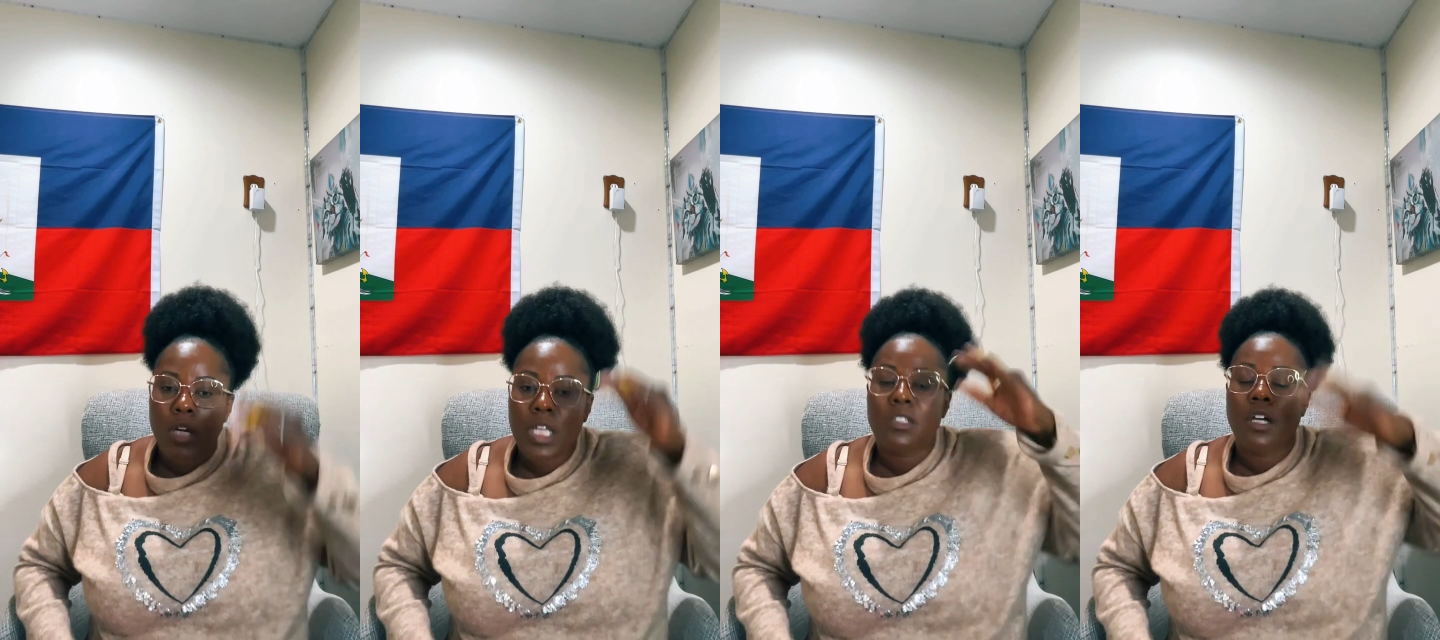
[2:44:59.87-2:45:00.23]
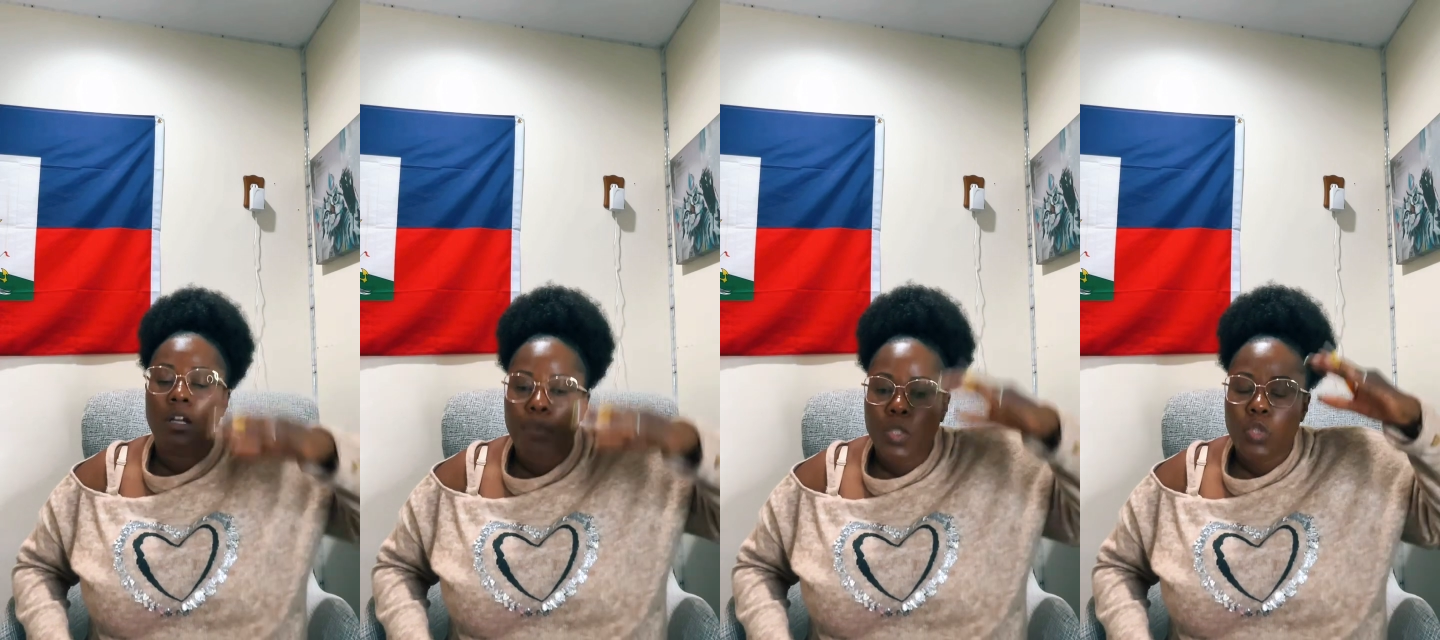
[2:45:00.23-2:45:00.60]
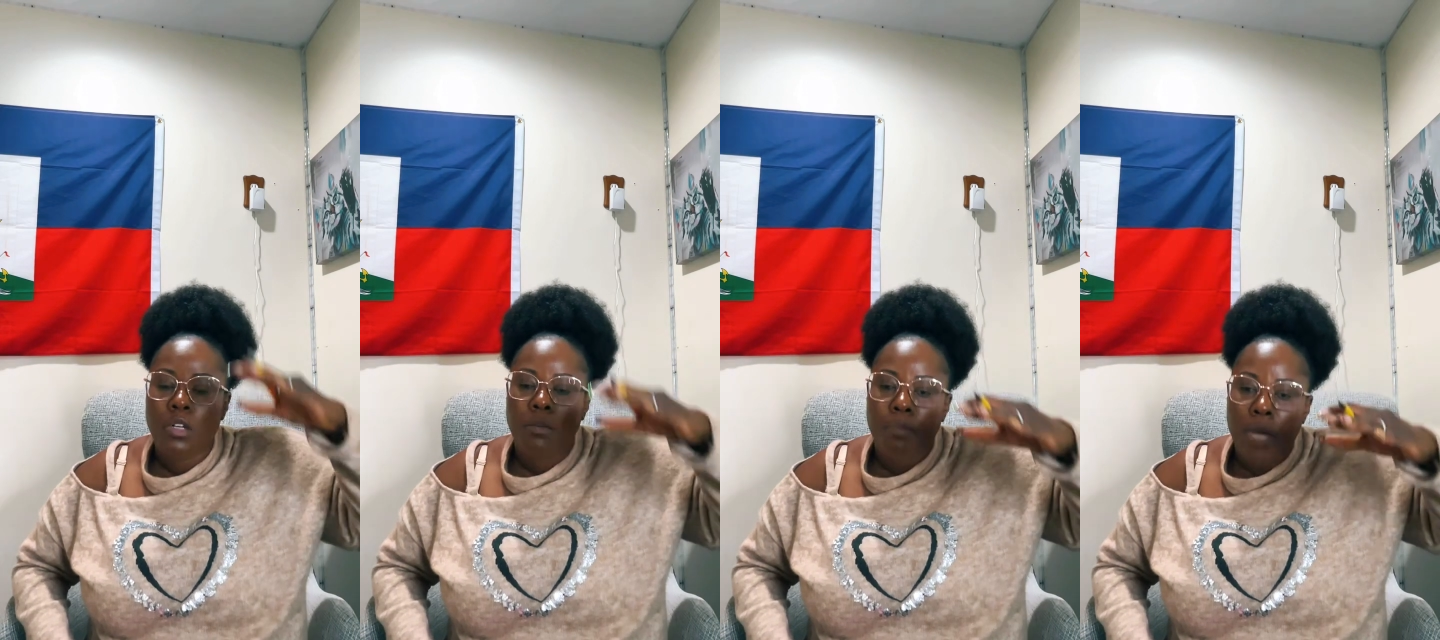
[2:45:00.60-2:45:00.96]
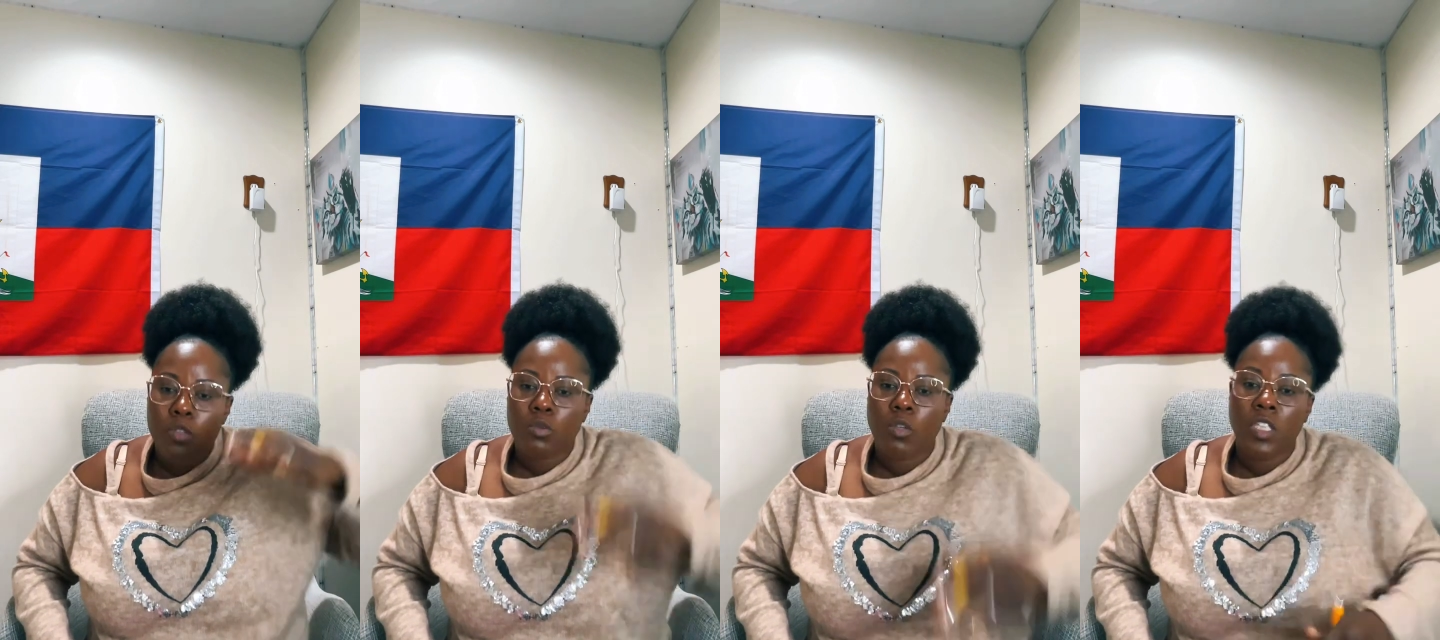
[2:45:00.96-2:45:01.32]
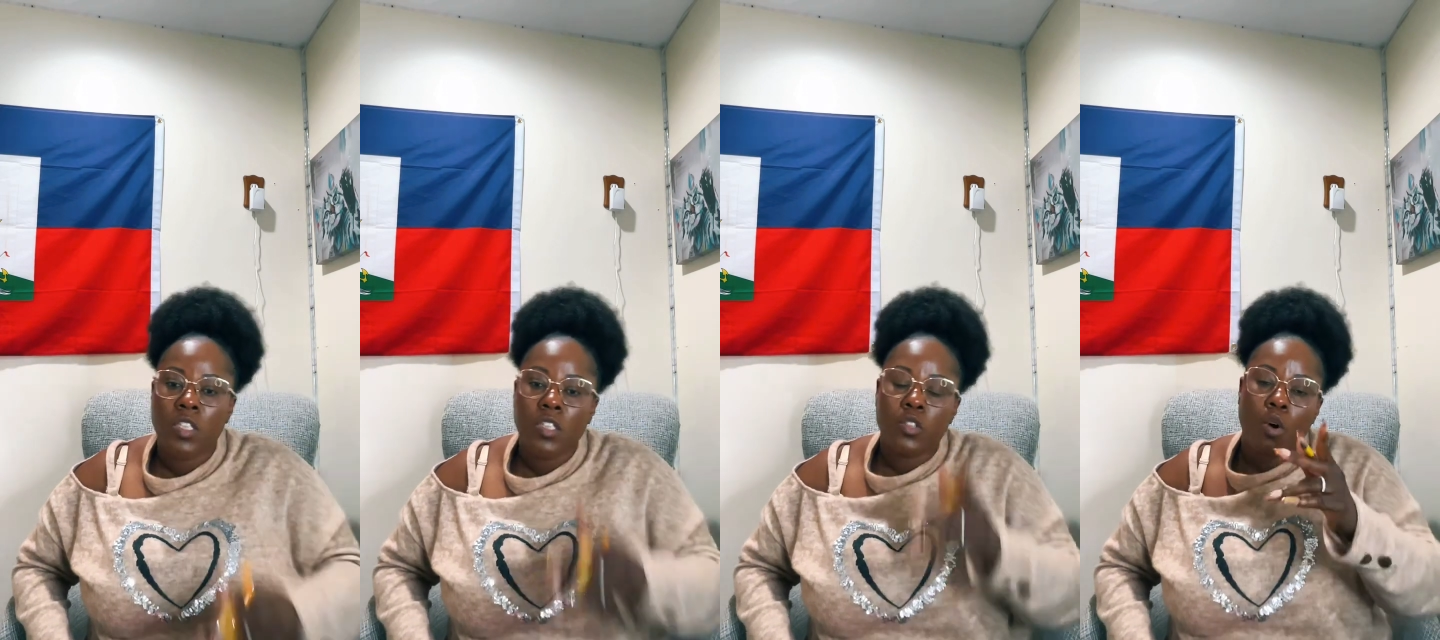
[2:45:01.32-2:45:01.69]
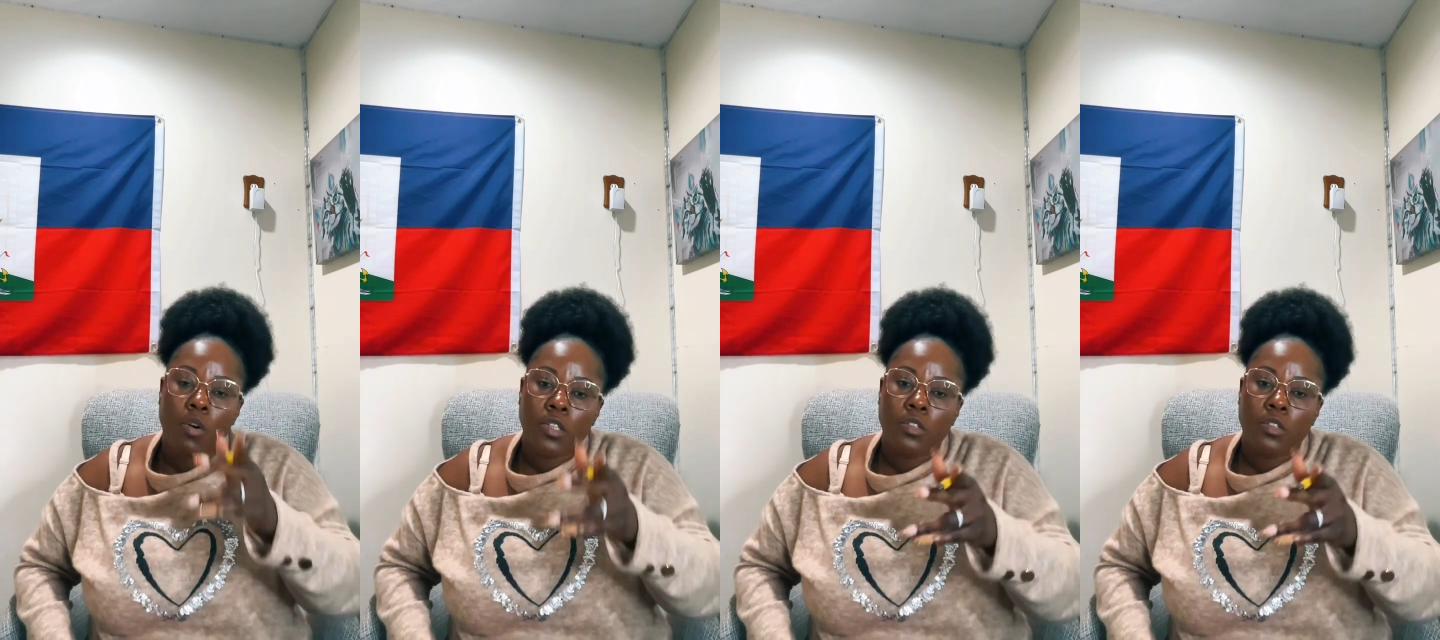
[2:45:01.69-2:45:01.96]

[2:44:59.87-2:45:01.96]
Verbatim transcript: he's gonna put you on a pedestal and he's going